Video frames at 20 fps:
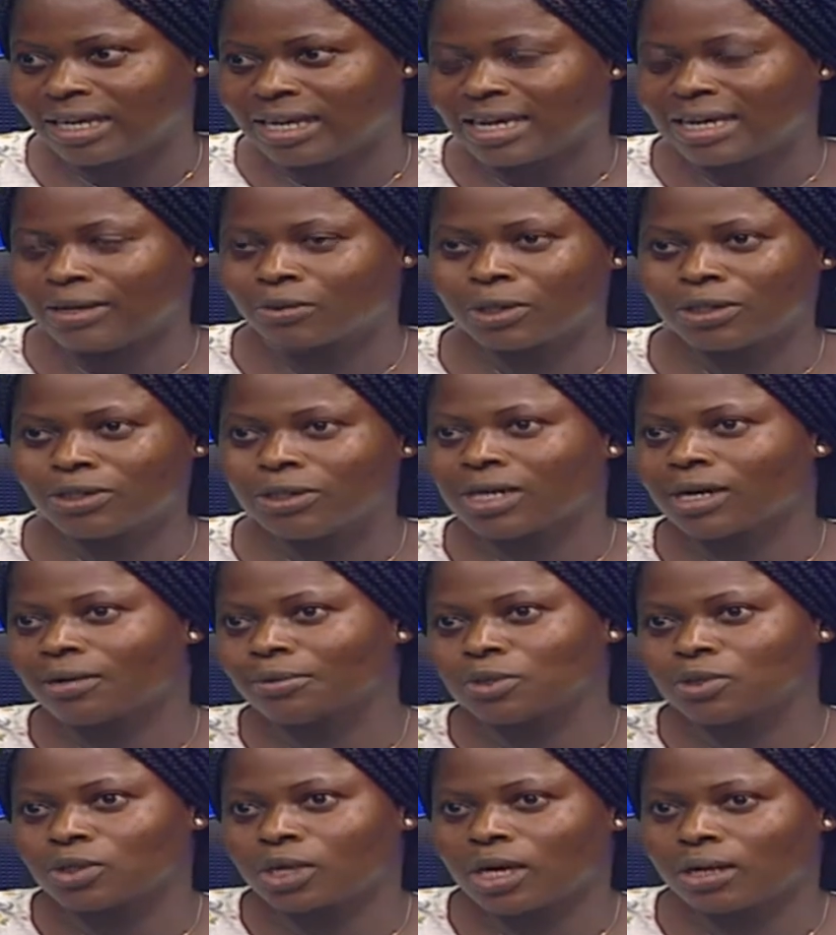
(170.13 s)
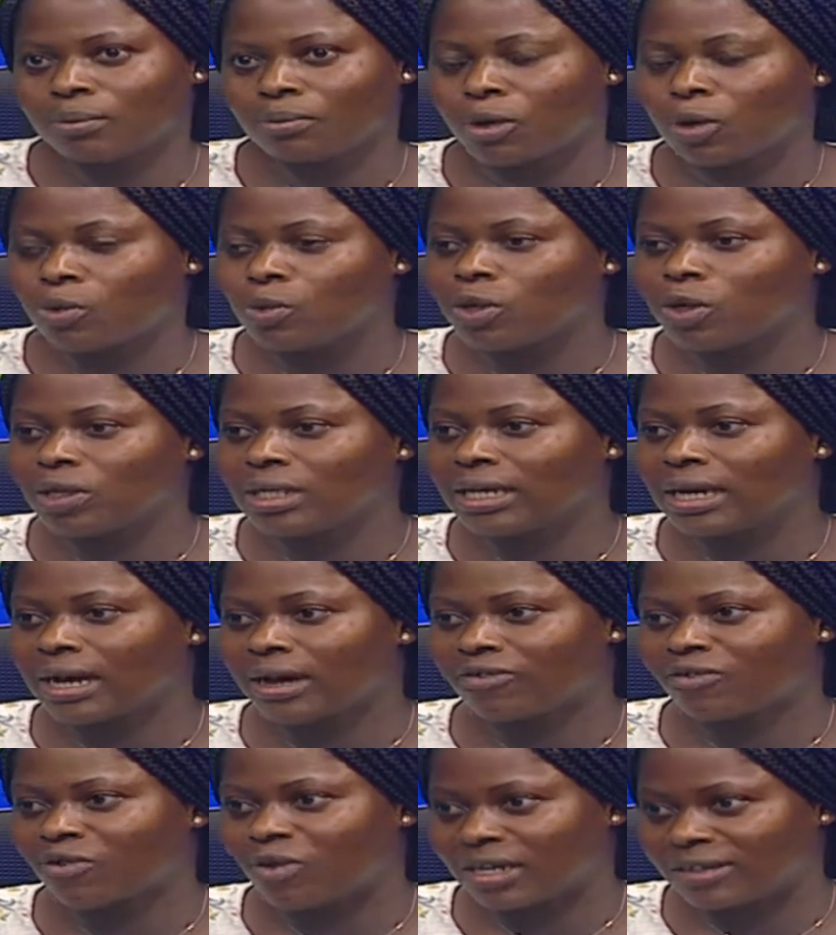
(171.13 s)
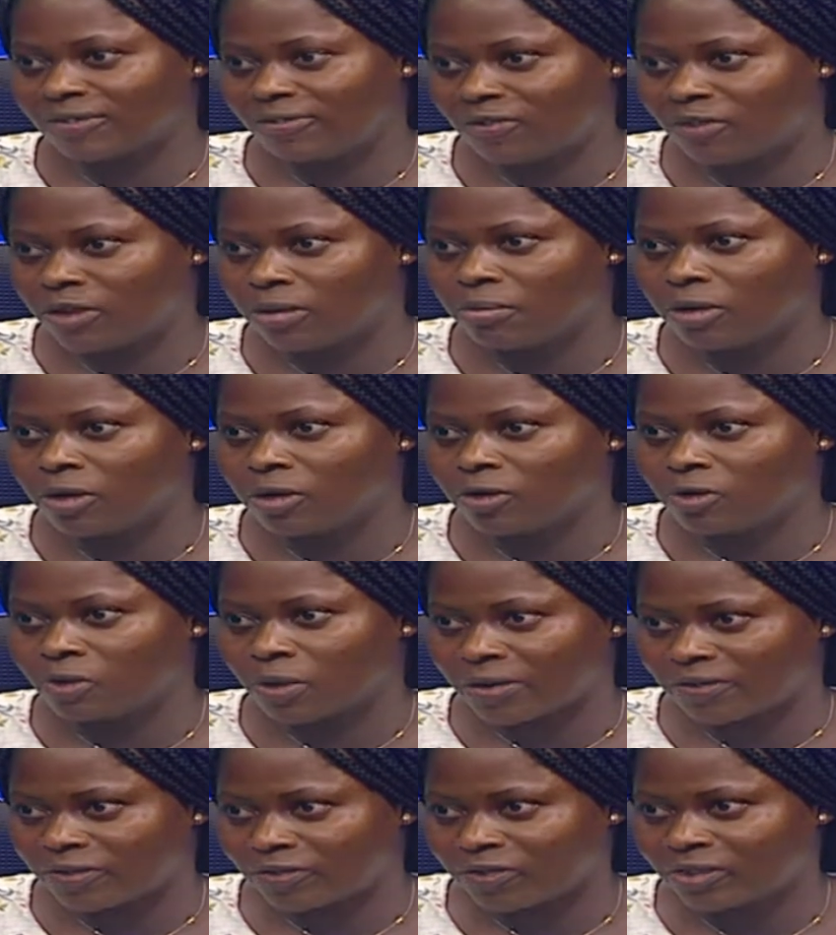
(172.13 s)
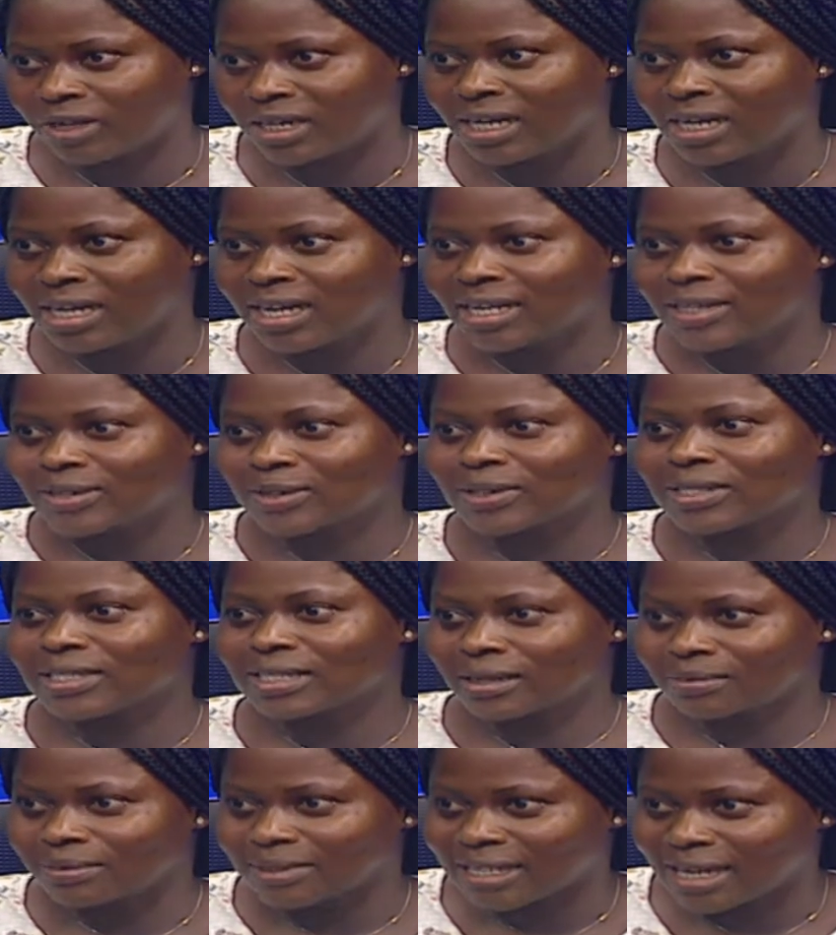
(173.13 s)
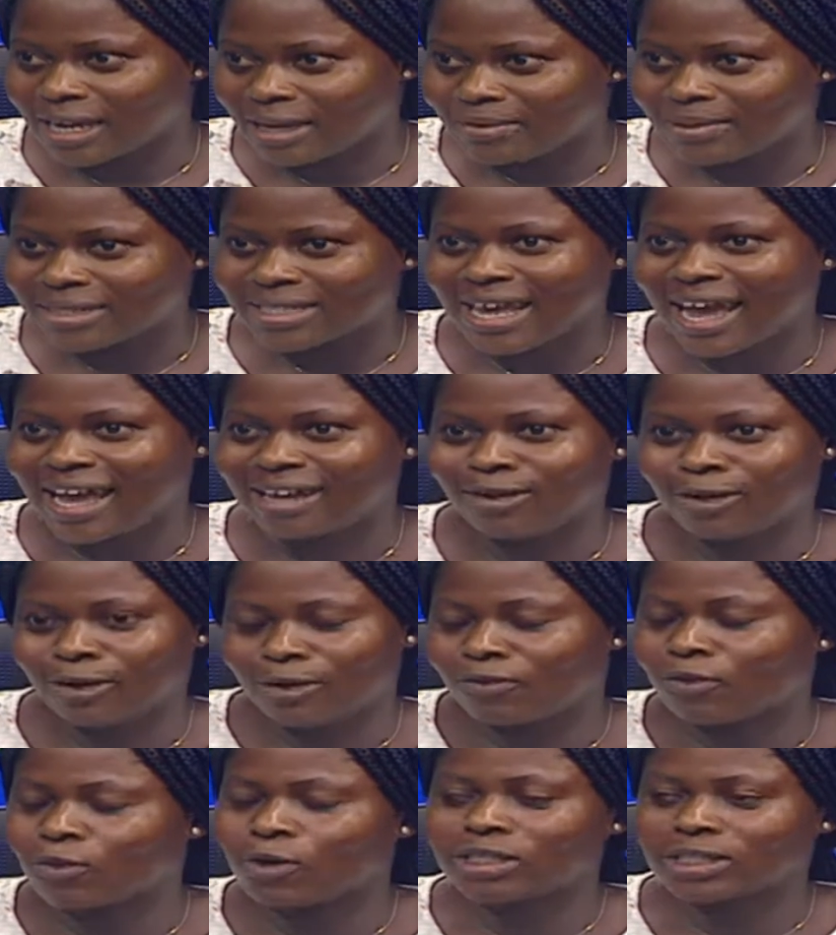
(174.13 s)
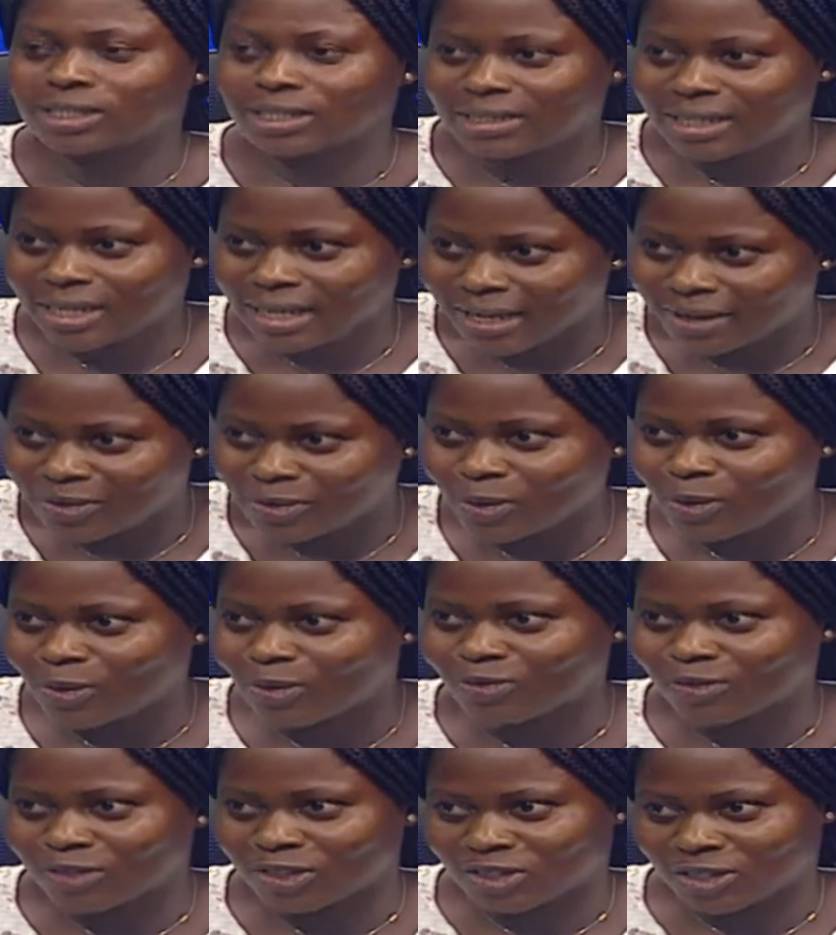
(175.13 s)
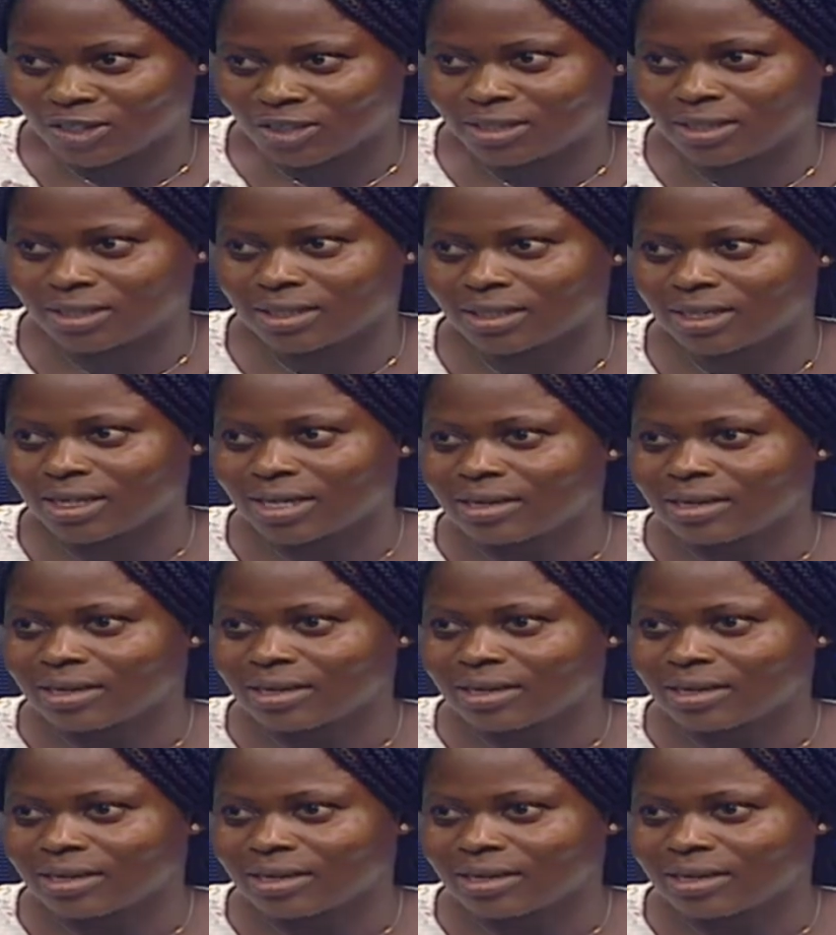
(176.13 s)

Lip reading: And when it comes to handball, we only have one female referee, so sometimes I love watching her officiating.